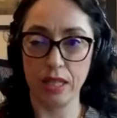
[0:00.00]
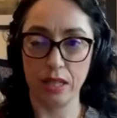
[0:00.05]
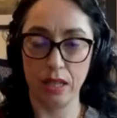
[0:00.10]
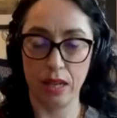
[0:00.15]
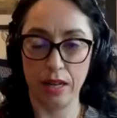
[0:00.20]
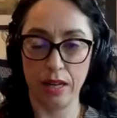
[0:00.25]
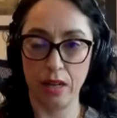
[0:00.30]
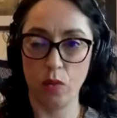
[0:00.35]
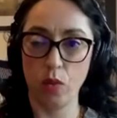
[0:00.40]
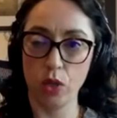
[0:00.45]

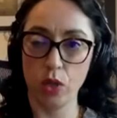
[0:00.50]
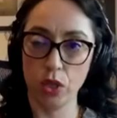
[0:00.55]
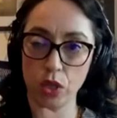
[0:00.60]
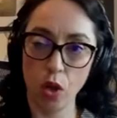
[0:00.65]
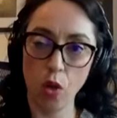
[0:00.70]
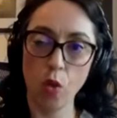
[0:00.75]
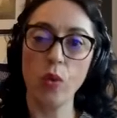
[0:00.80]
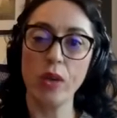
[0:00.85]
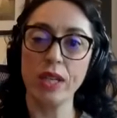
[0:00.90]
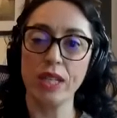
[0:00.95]
isolated, was
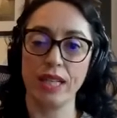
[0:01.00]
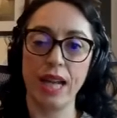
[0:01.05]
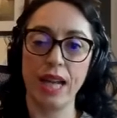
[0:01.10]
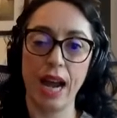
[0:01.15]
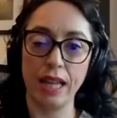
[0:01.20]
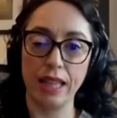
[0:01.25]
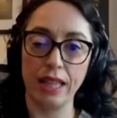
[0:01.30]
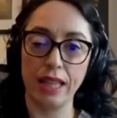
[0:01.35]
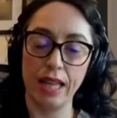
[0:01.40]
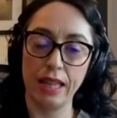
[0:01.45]
always an
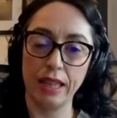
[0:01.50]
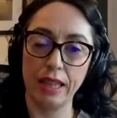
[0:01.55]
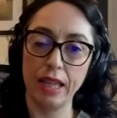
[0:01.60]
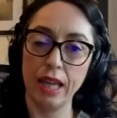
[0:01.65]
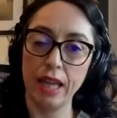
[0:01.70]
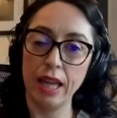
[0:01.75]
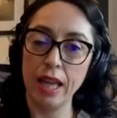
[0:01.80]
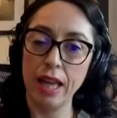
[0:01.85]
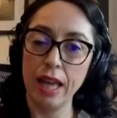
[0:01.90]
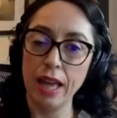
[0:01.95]
island.
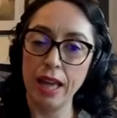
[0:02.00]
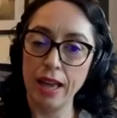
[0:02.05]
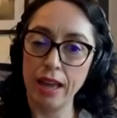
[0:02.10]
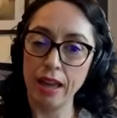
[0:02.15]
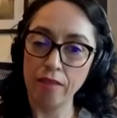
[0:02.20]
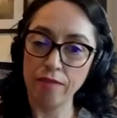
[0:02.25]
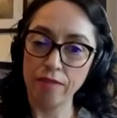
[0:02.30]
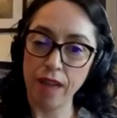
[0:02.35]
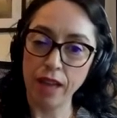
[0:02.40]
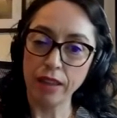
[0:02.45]

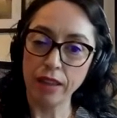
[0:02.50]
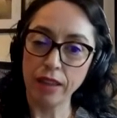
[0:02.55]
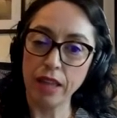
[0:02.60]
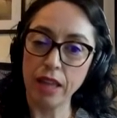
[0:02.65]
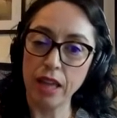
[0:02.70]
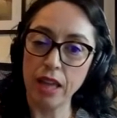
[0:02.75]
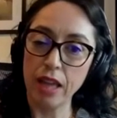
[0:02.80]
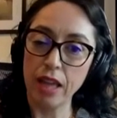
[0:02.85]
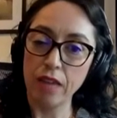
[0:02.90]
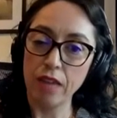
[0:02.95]
In fact,
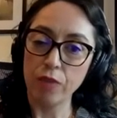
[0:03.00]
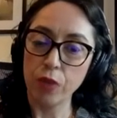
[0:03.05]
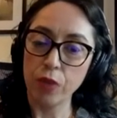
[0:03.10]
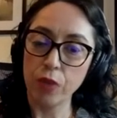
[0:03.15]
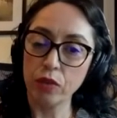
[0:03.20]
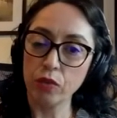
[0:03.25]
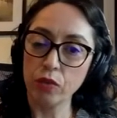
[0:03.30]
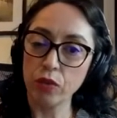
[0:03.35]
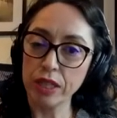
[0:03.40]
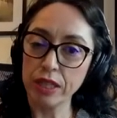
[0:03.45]
if you
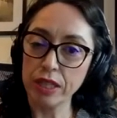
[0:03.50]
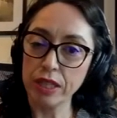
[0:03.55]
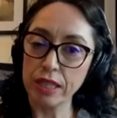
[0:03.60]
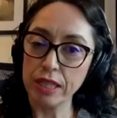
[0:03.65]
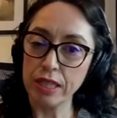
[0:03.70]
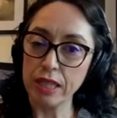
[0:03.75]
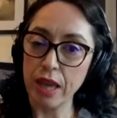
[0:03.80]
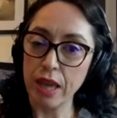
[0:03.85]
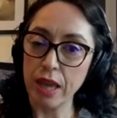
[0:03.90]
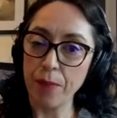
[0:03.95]
can read
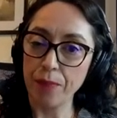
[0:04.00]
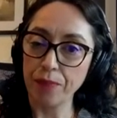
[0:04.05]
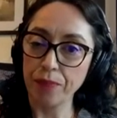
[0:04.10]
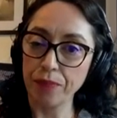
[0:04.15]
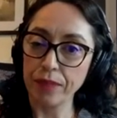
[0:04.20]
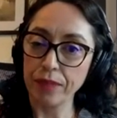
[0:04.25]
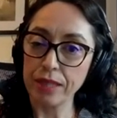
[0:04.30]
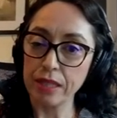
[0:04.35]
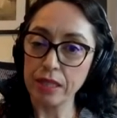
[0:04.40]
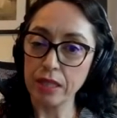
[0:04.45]
this,
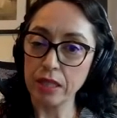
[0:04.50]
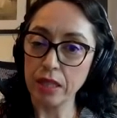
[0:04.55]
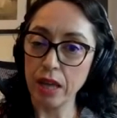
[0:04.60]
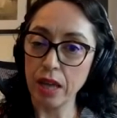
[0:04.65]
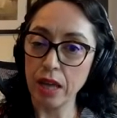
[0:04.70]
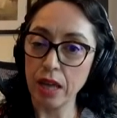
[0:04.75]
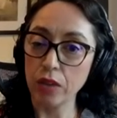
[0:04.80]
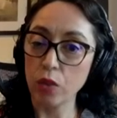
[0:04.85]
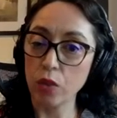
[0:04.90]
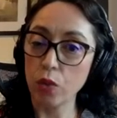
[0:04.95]
um, this
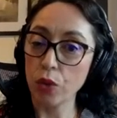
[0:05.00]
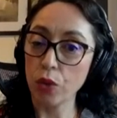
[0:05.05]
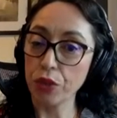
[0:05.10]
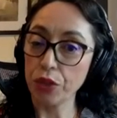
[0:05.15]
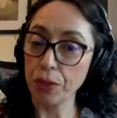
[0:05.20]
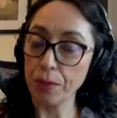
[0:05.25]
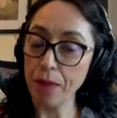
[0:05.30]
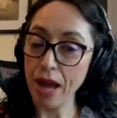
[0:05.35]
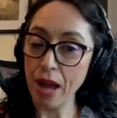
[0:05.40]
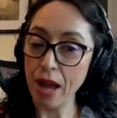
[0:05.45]
uh,
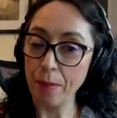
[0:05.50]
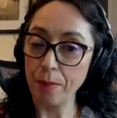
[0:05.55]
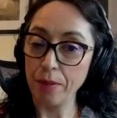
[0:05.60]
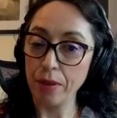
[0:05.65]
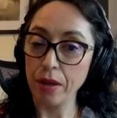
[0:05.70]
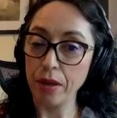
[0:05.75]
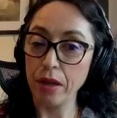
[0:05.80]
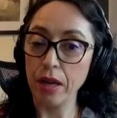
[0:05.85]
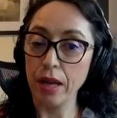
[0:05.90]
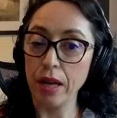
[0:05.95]
underwater map,
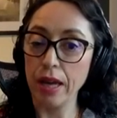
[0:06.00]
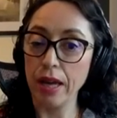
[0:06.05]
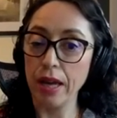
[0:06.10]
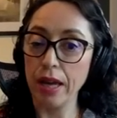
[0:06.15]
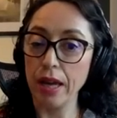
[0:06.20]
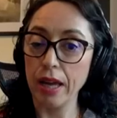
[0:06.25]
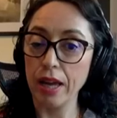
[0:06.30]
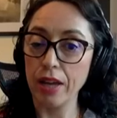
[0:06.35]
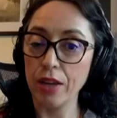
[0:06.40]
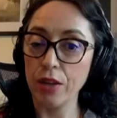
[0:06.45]

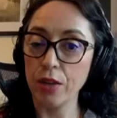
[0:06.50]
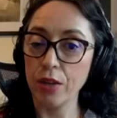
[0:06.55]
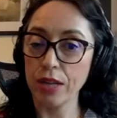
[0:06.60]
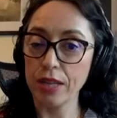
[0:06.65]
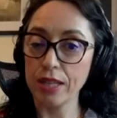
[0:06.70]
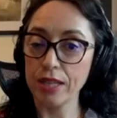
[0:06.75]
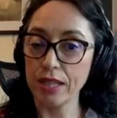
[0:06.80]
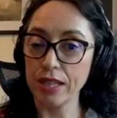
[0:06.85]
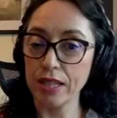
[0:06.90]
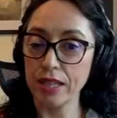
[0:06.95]
uh, you
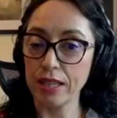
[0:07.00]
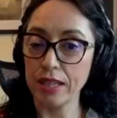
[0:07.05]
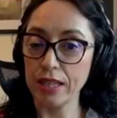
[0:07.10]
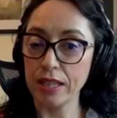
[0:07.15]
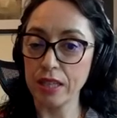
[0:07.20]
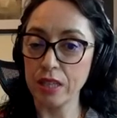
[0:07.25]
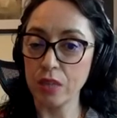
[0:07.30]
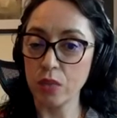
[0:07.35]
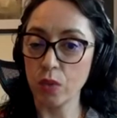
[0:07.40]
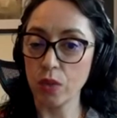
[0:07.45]
can see that
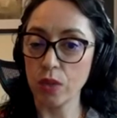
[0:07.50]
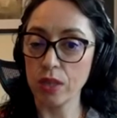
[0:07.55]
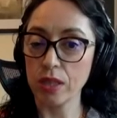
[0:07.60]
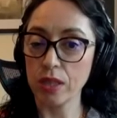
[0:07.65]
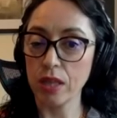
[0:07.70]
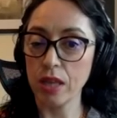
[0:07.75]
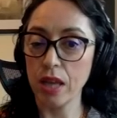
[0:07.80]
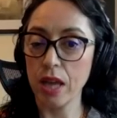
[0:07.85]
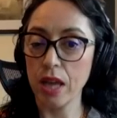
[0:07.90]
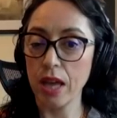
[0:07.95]
this
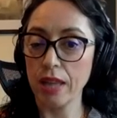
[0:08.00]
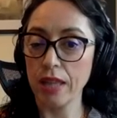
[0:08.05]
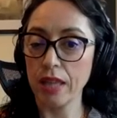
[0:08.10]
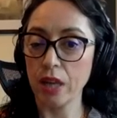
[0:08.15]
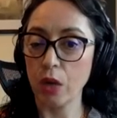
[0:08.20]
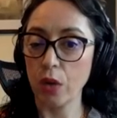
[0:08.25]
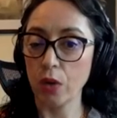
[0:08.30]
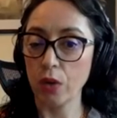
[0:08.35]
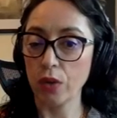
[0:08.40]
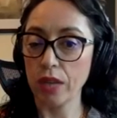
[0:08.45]
was
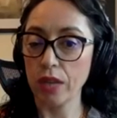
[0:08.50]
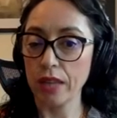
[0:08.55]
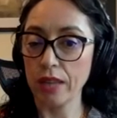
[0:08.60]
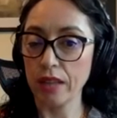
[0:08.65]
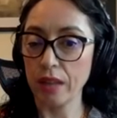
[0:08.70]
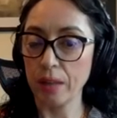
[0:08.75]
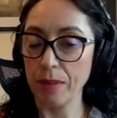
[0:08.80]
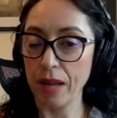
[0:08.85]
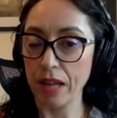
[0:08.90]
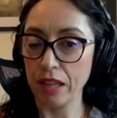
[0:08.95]
the
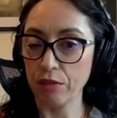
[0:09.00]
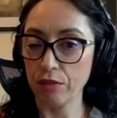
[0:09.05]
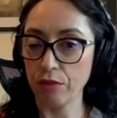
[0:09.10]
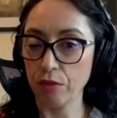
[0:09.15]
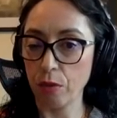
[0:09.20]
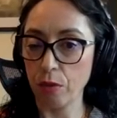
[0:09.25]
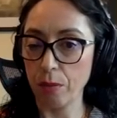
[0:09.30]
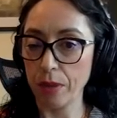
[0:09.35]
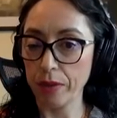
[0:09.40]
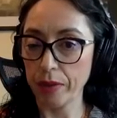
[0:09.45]
continental
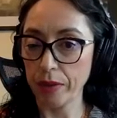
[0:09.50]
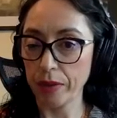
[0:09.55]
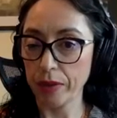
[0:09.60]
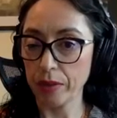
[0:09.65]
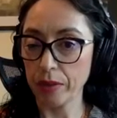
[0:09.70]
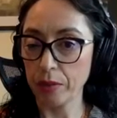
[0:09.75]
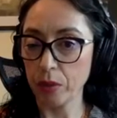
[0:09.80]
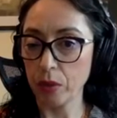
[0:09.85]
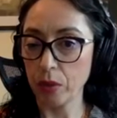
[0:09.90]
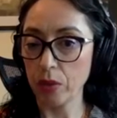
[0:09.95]
platform
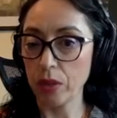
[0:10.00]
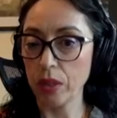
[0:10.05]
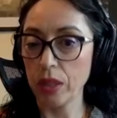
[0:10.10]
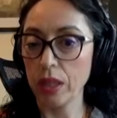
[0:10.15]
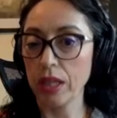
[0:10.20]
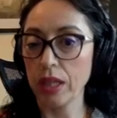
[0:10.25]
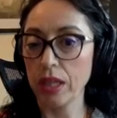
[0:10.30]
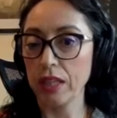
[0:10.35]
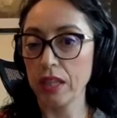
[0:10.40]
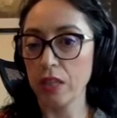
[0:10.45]
Marettimo.
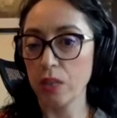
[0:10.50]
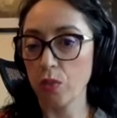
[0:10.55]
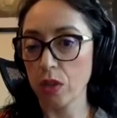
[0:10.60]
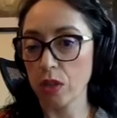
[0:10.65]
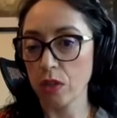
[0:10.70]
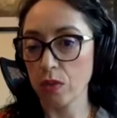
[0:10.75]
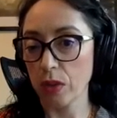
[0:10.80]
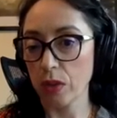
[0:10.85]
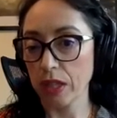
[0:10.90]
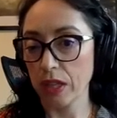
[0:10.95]
This
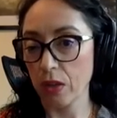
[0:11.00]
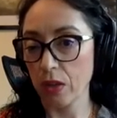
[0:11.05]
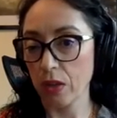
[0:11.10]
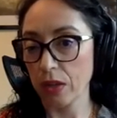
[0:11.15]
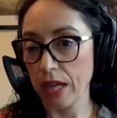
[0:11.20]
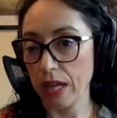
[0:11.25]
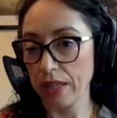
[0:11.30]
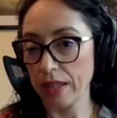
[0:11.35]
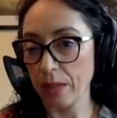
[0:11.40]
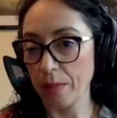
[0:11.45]
was what the
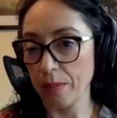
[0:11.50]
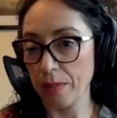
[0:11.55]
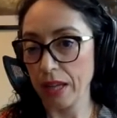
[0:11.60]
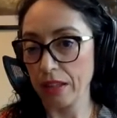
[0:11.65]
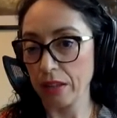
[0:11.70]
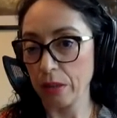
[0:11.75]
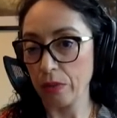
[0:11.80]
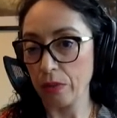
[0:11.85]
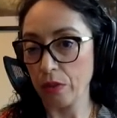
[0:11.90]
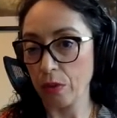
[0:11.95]
continental
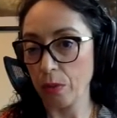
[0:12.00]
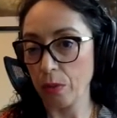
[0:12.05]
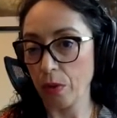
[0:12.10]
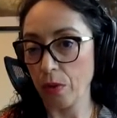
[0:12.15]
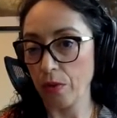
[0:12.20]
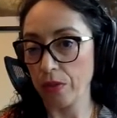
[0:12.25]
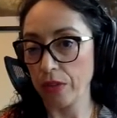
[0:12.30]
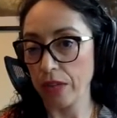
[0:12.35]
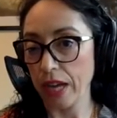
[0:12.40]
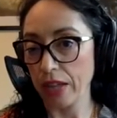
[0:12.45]
platform
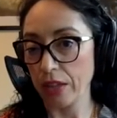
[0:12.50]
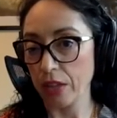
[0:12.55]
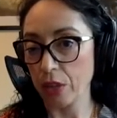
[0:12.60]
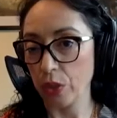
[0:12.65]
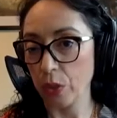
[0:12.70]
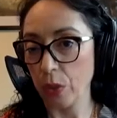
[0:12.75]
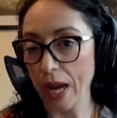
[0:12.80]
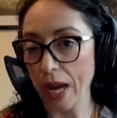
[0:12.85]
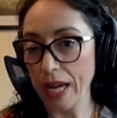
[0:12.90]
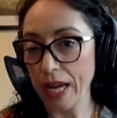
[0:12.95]
of the other
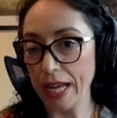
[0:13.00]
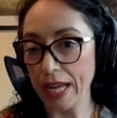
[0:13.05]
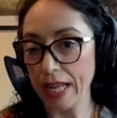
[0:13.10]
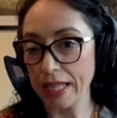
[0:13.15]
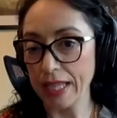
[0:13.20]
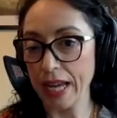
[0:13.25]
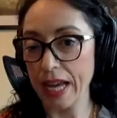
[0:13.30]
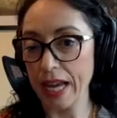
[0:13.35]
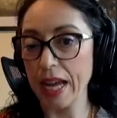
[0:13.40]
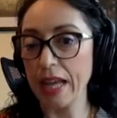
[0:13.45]
two
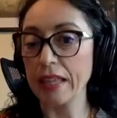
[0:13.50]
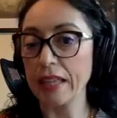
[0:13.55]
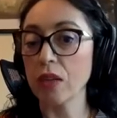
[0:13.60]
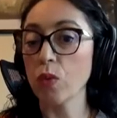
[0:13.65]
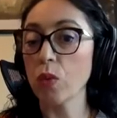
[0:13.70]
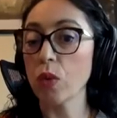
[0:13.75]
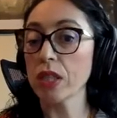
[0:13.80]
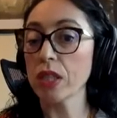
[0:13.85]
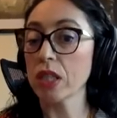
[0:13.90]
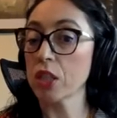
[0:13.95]
islands. And
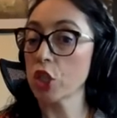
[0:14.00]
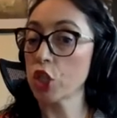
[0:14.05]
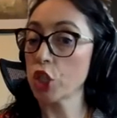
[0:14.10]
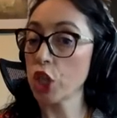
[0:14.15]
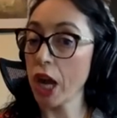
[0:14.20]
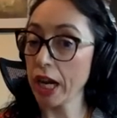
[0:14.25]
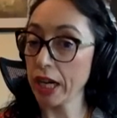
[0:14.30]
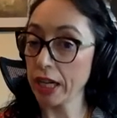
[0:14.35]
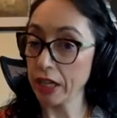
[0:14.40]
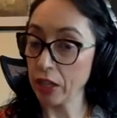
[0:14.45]
there was this
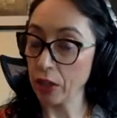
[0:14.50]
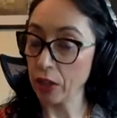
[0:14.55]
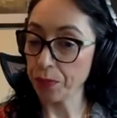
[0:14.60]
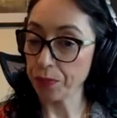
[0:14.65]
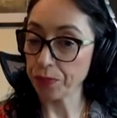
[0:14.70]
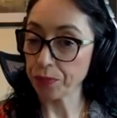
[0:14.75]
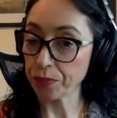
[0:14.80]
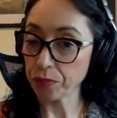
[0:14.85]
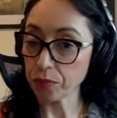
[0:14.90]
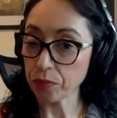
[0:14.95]
channel